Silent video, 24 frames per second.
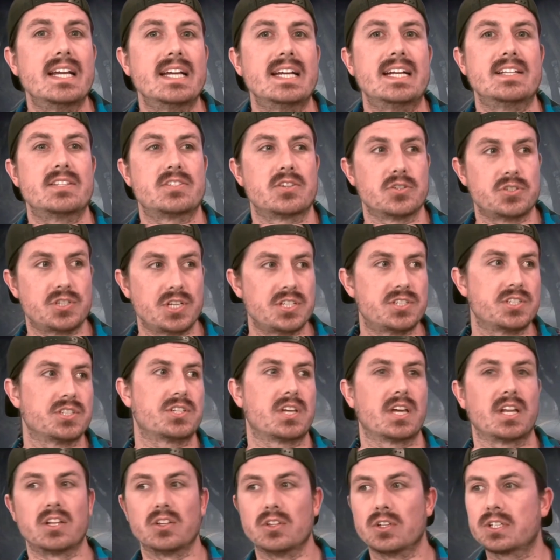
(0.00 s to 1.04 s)
And so she's just
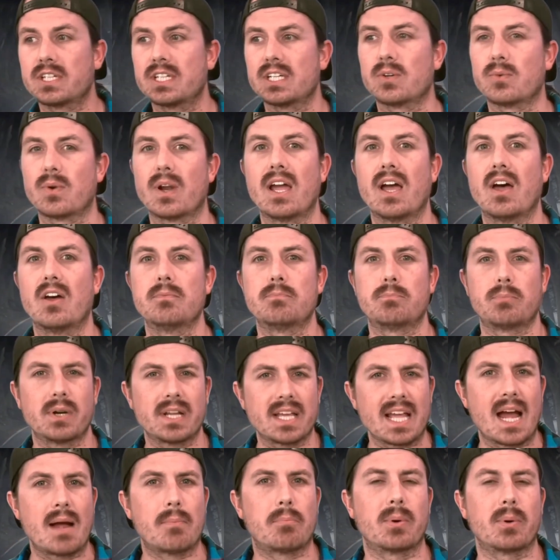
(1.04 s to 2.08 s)
kind of looking around
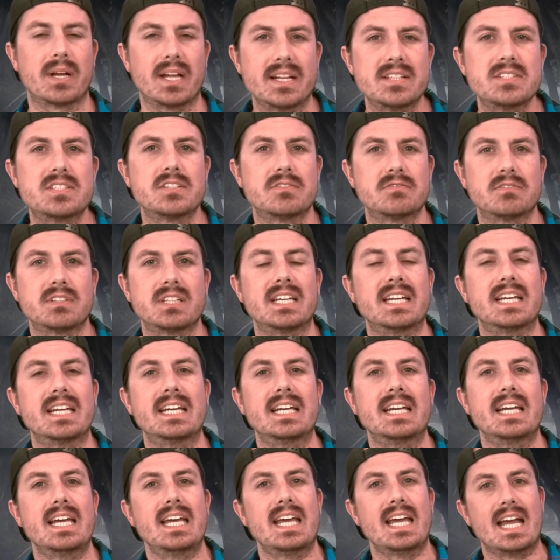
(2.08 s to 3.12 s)
pretty apprehensively,
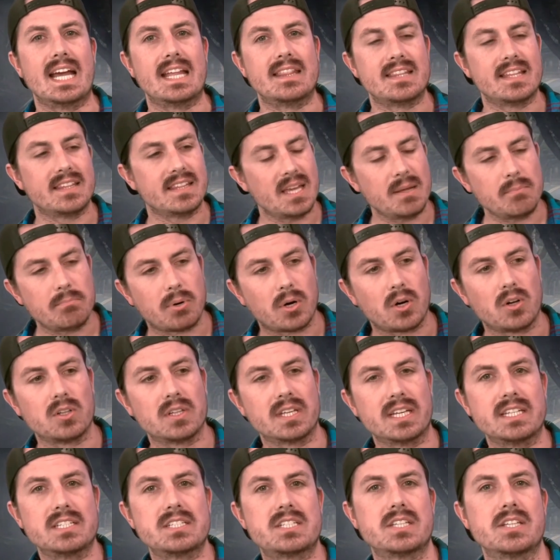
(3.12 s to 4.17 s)
and then they pull
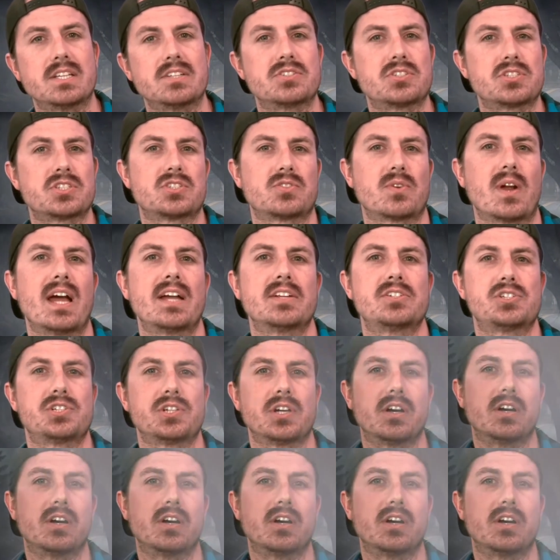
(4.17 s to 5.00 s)
into this stretch